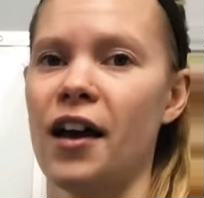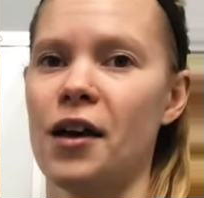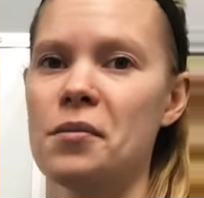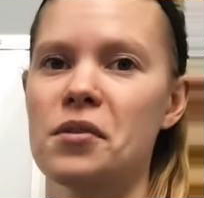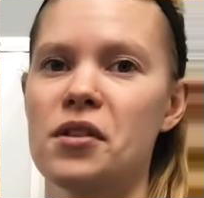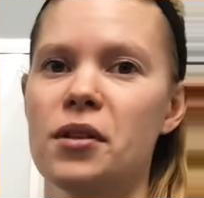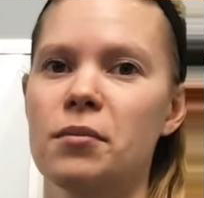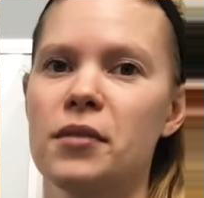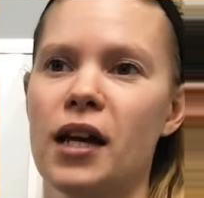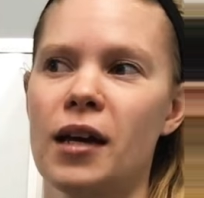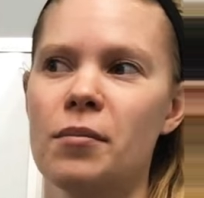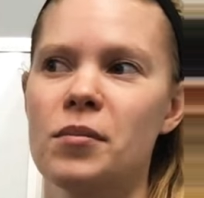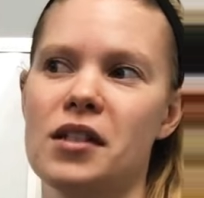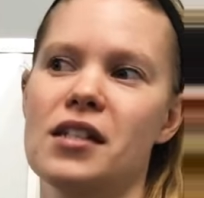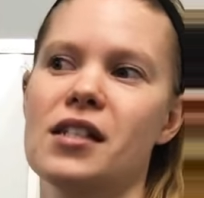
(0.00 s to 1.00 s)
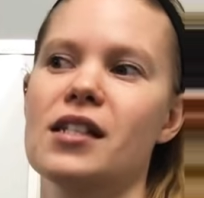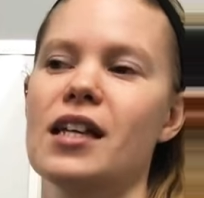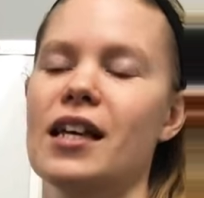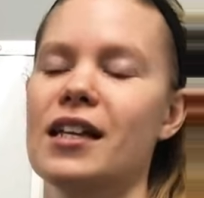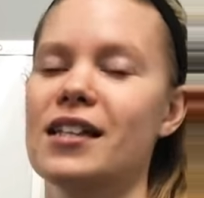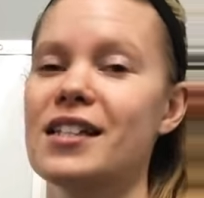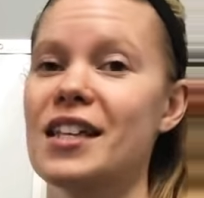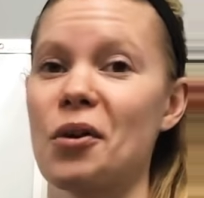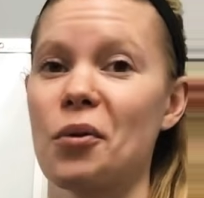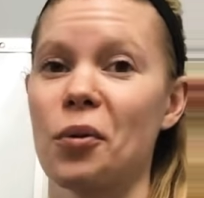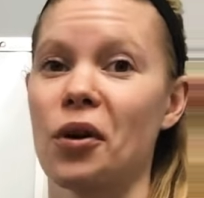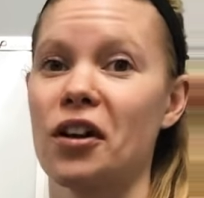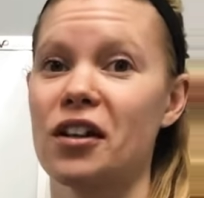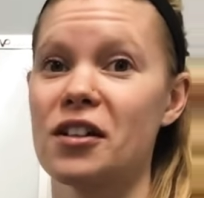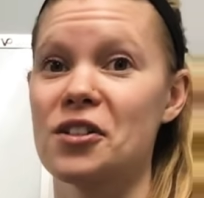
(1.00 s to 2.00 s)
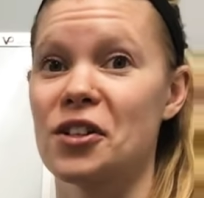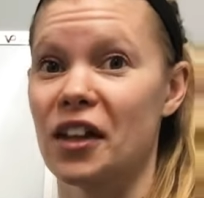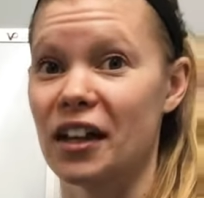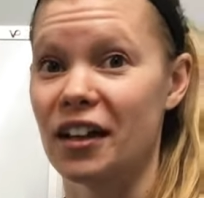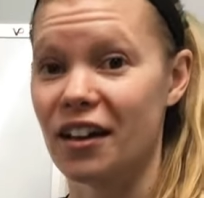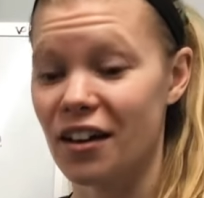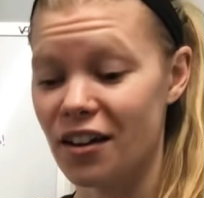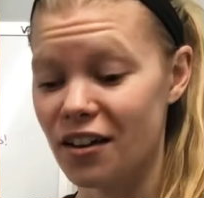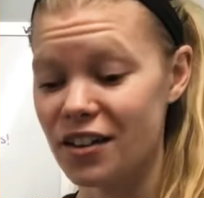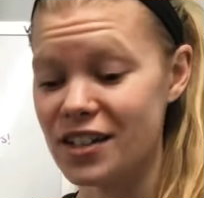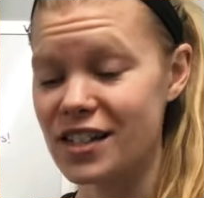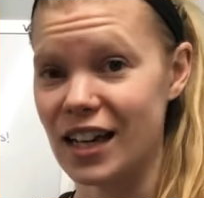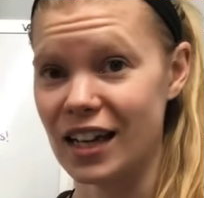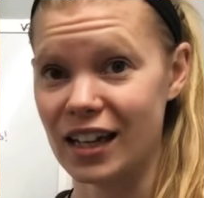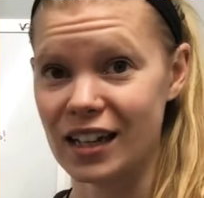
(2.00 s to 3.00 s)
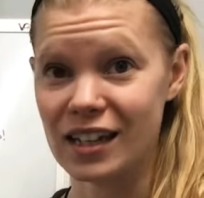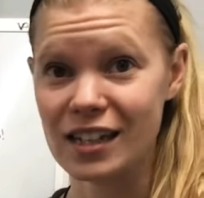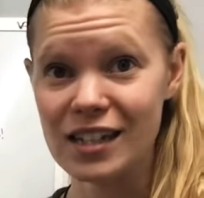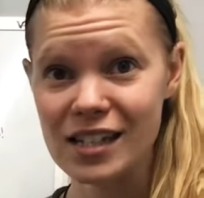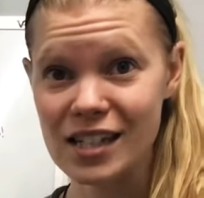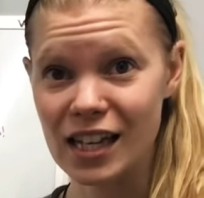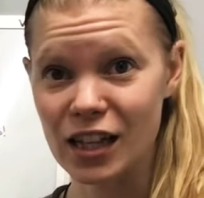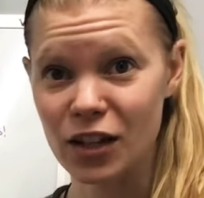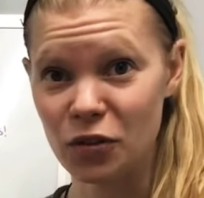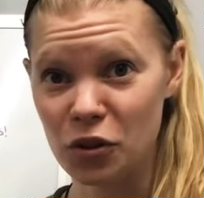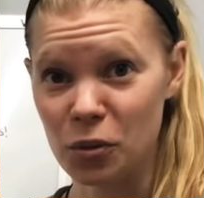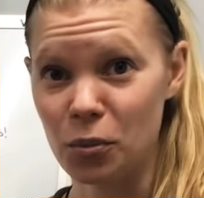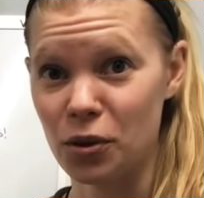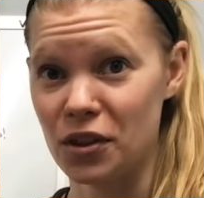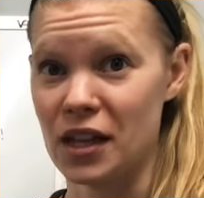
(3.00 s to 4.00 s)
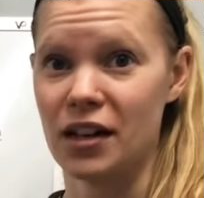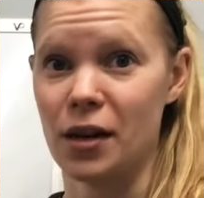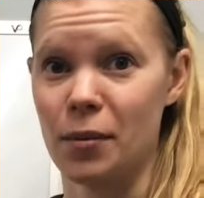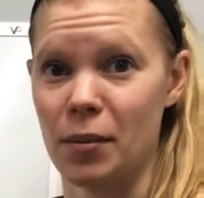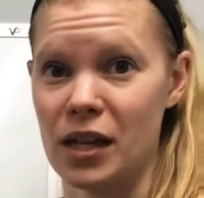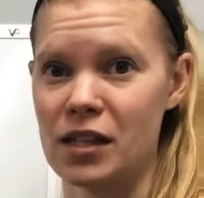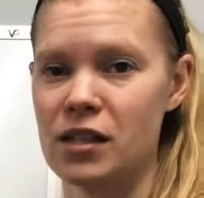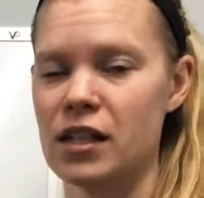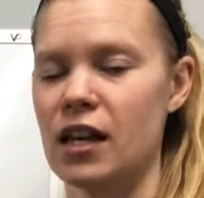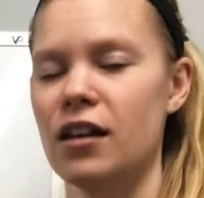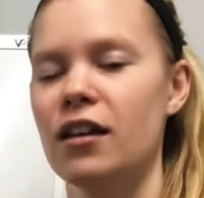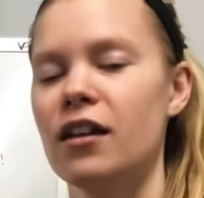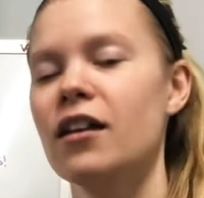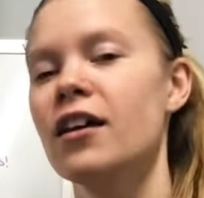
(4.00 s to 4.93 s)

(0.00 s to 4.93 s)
Sometimes kids get worried because they're like, oh, is that gonna sting if you put that on my skin?